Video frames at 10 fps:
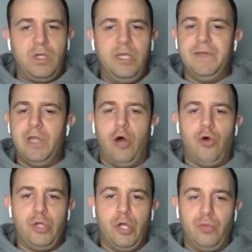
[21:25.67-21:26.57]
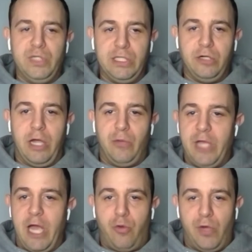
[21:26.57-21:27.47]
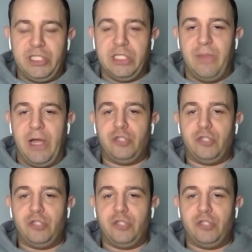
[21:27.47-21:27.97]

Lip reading: even though, you know, we got questions about